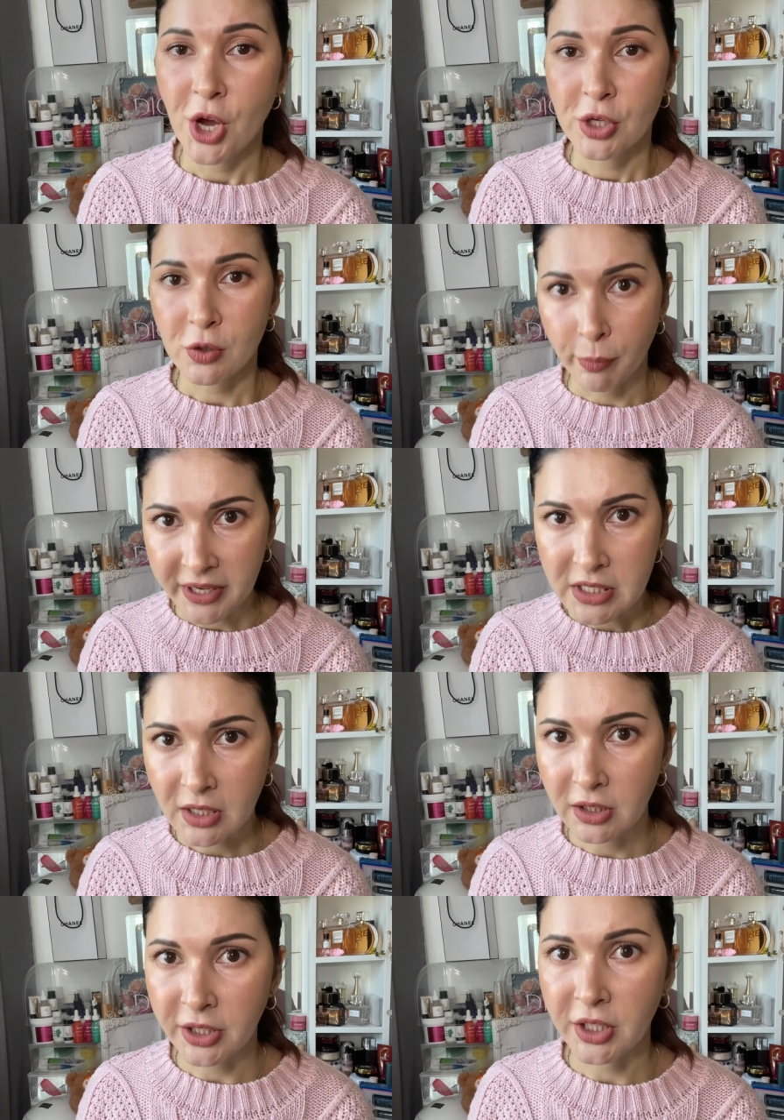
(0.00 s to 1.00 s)
So
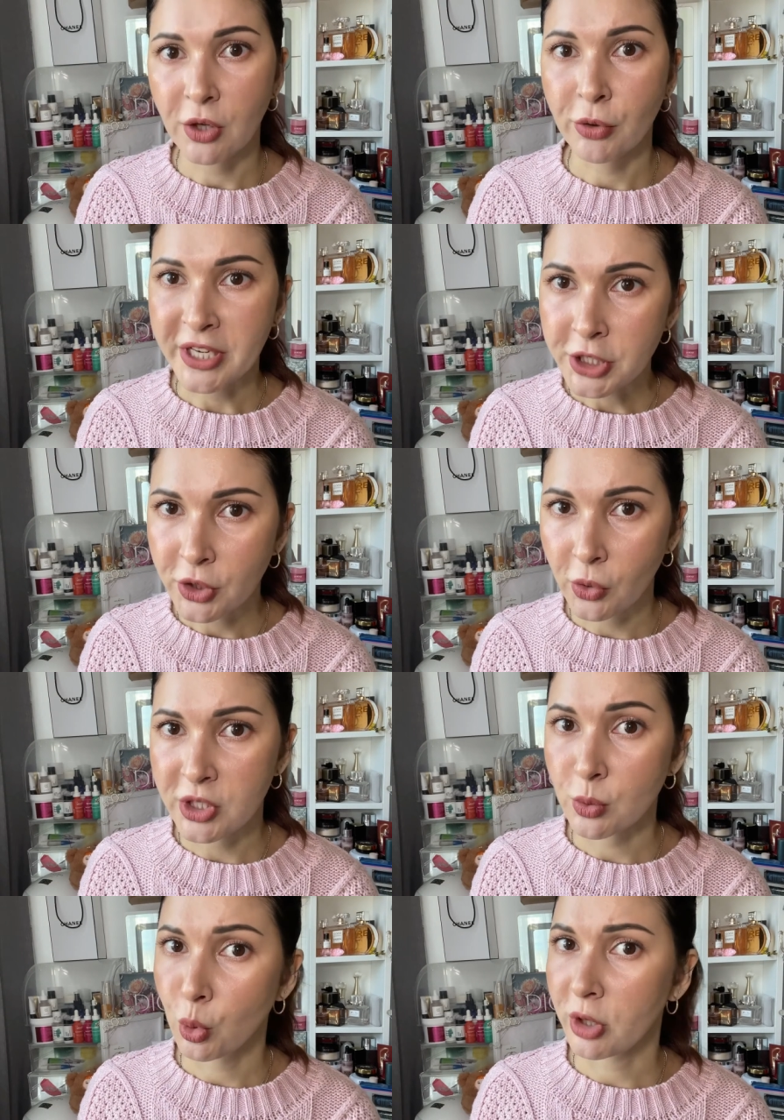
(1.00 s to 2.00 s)
basically,
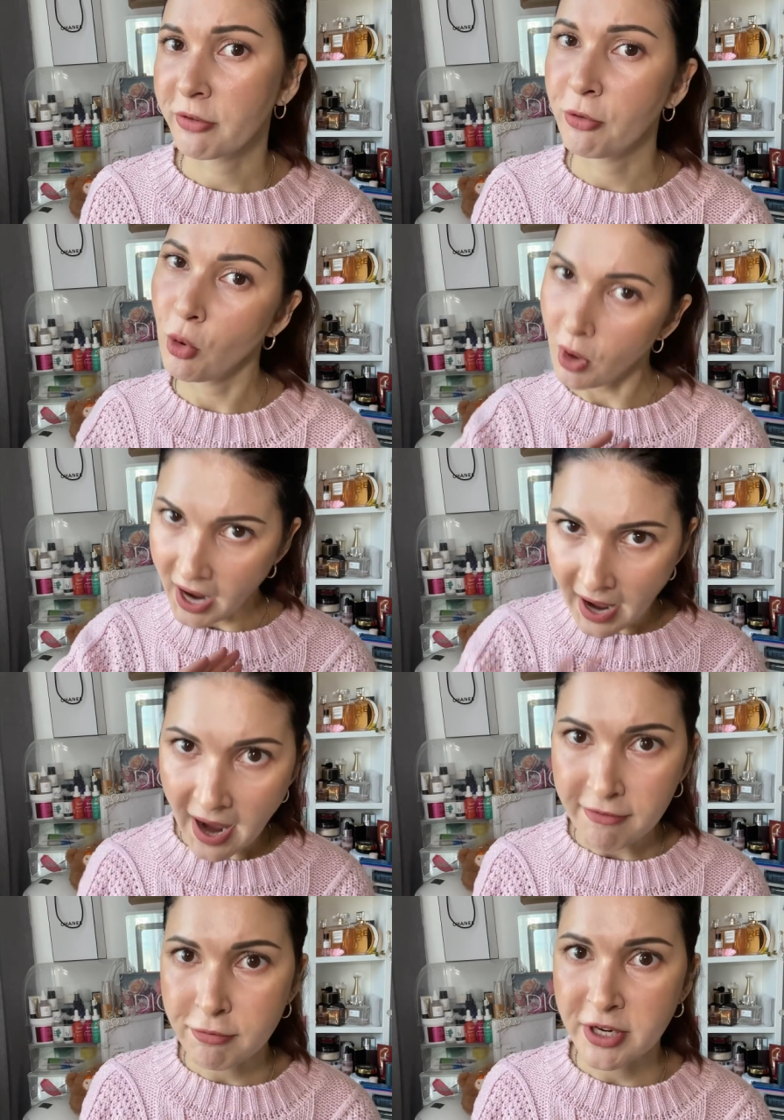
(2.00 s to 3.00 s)
retinoids work for
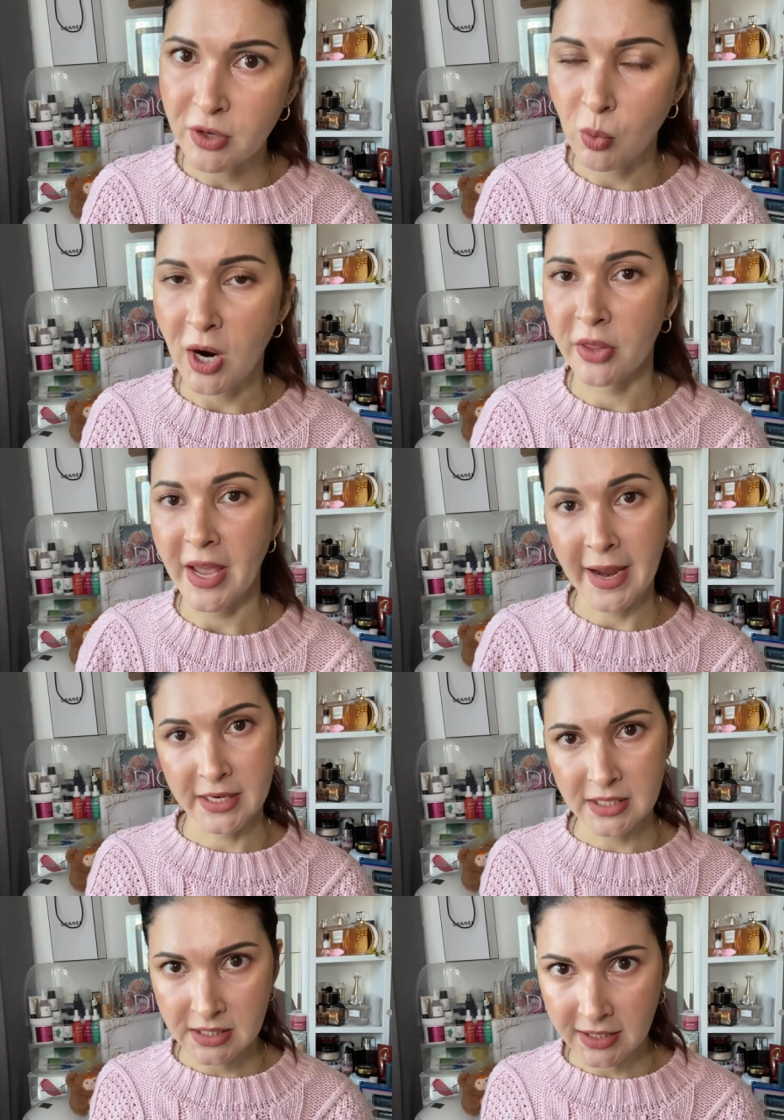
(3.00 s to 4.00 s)
everyone,
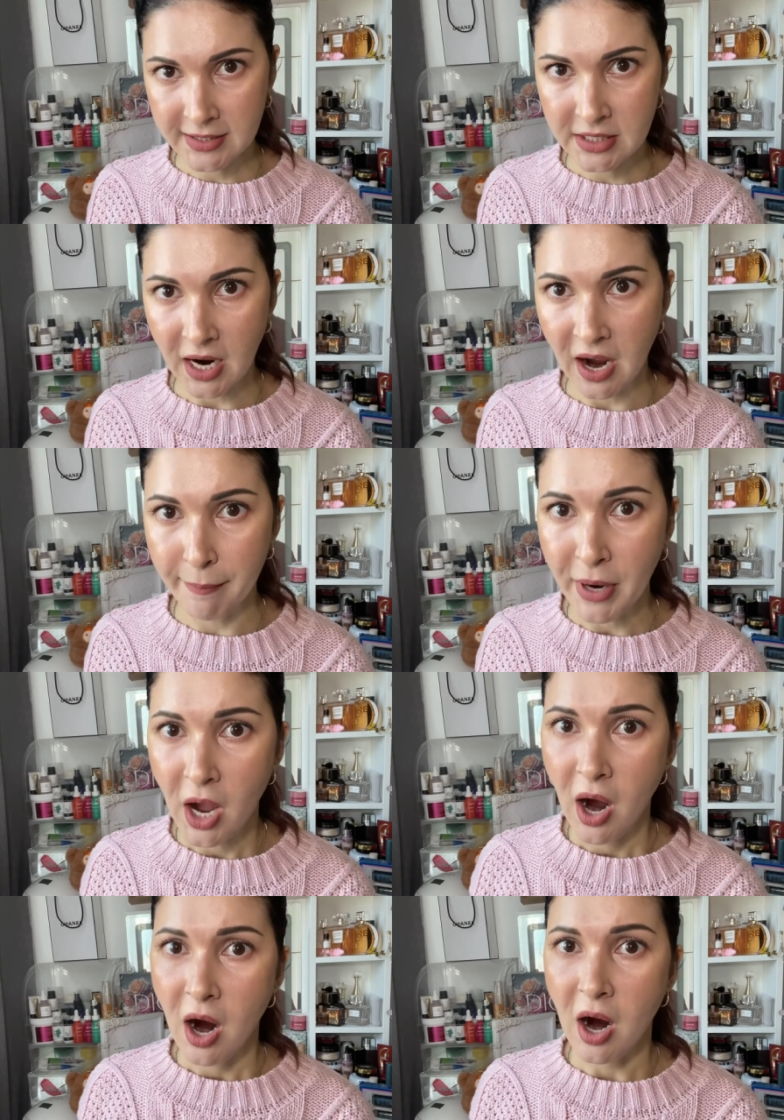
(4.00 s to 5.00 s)
any skin type.
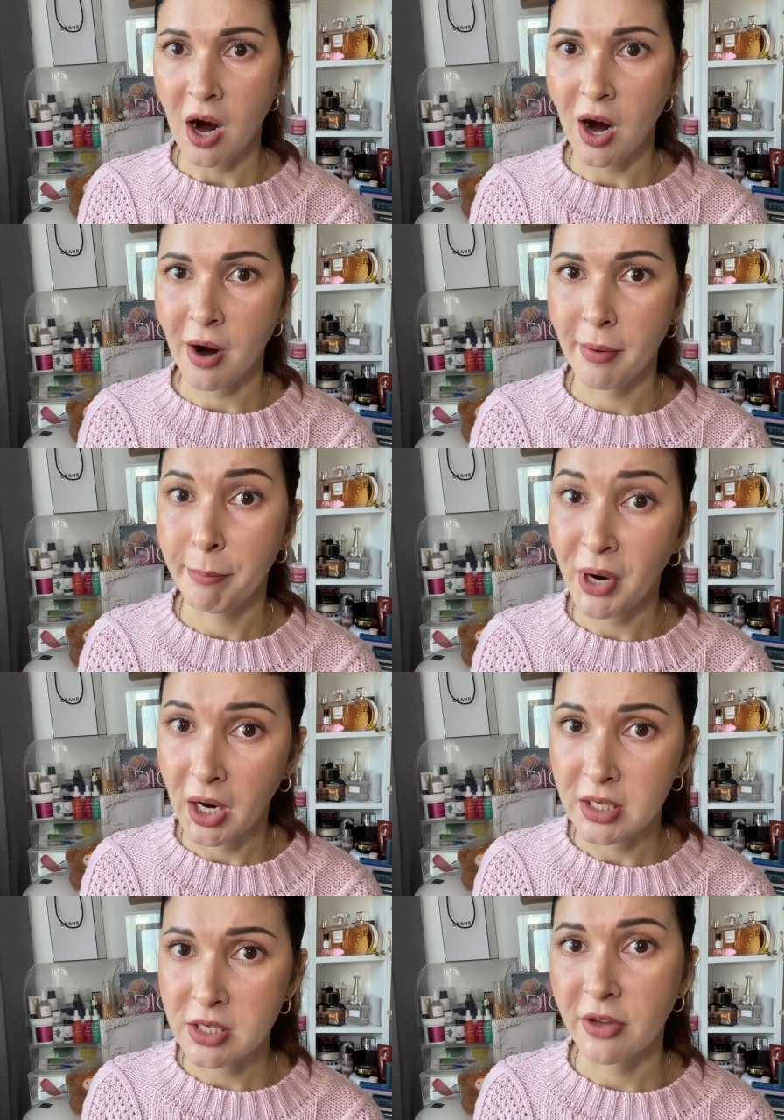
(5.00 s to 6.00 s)

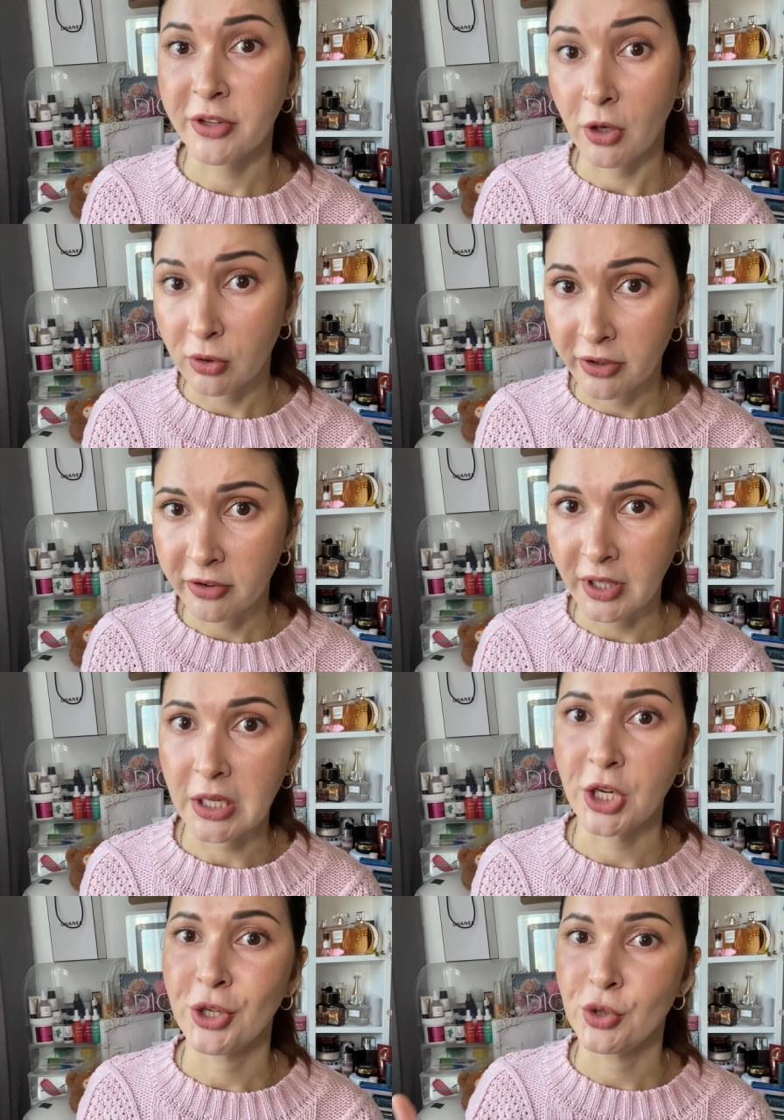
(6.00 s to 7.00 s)
But the only
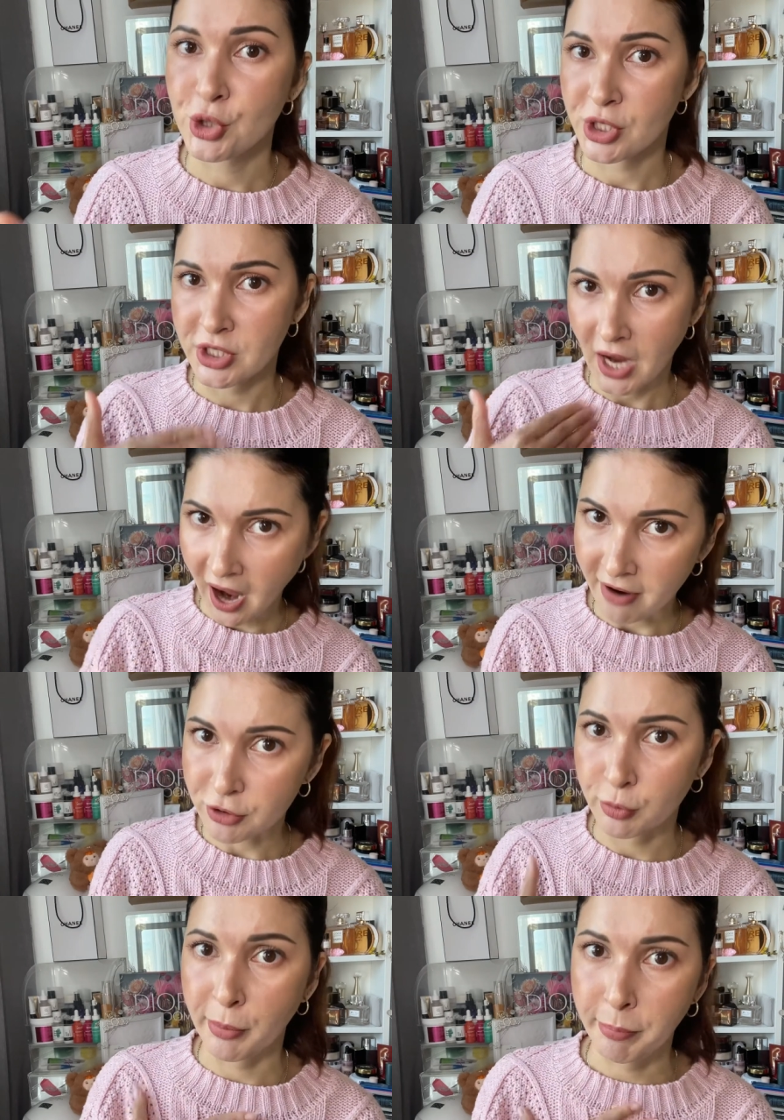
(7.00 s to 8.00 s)
thing, you just have
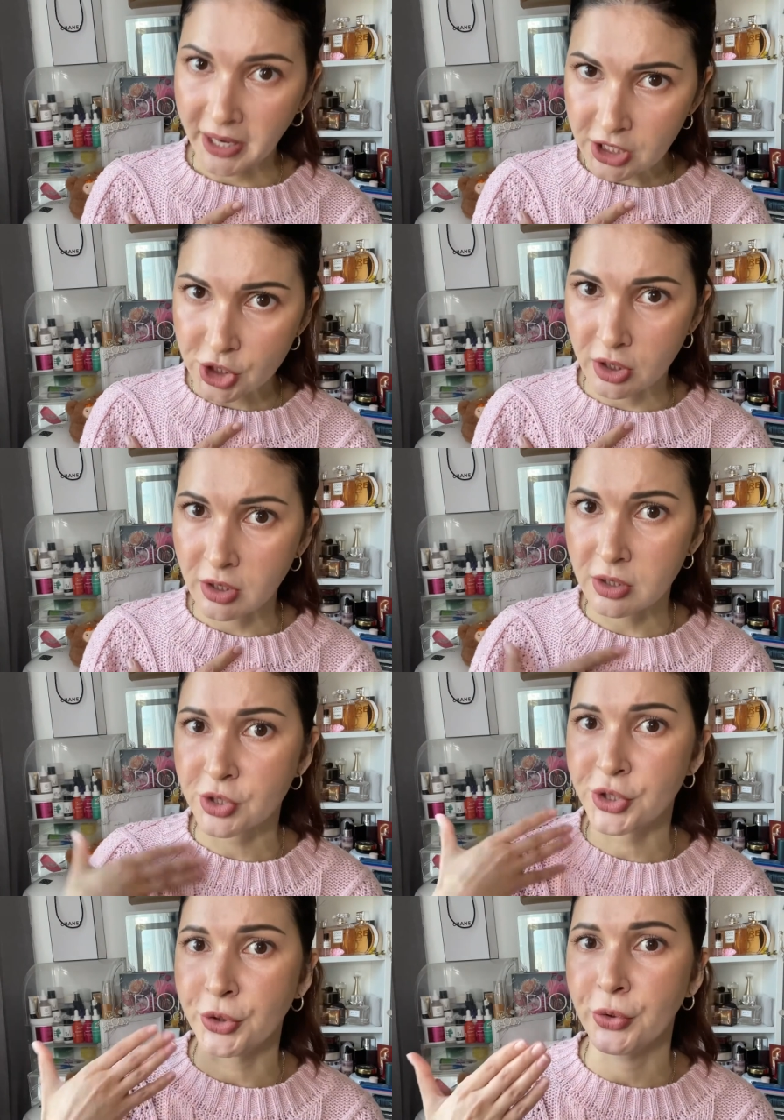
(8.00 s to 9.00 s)
to be patient
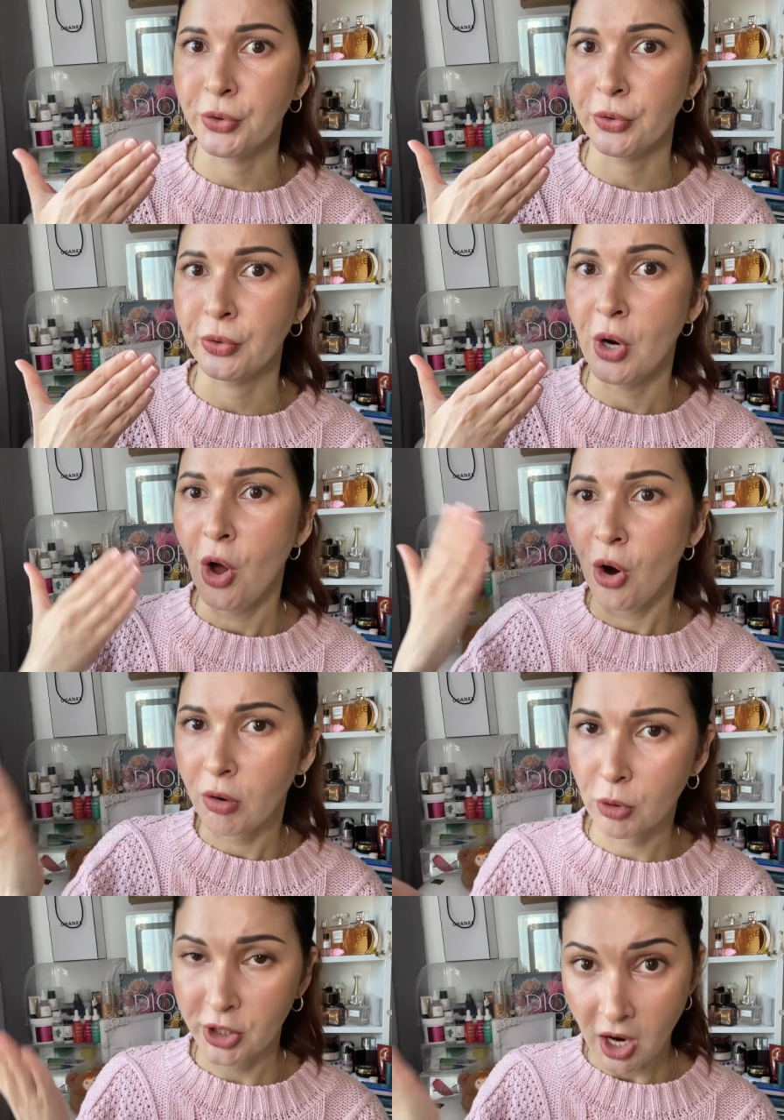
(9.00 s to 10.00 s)
to
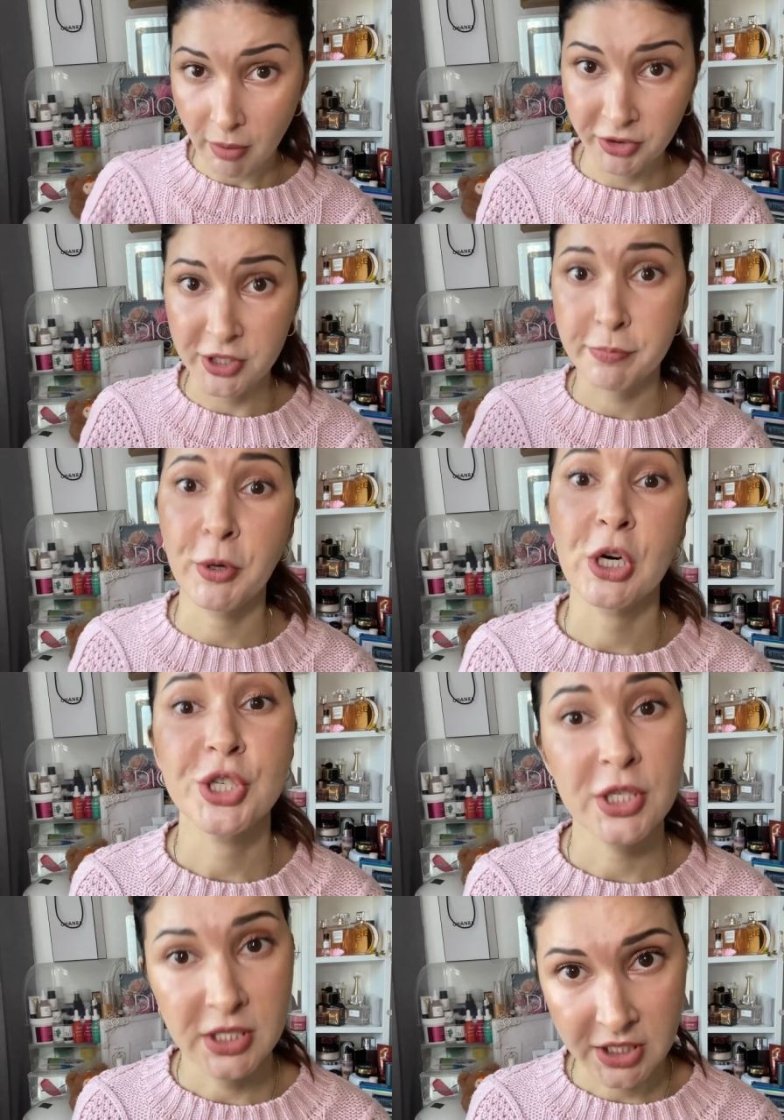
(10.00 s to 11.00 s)
overcome this
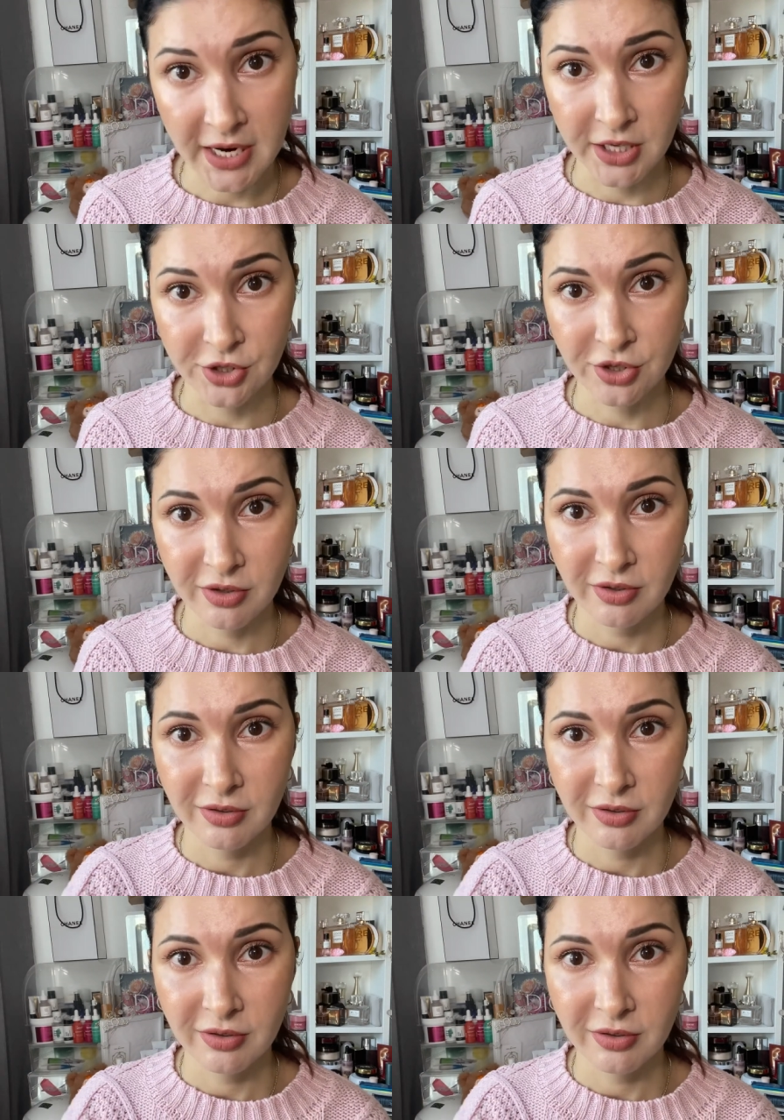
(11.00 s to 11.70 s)
purging stage.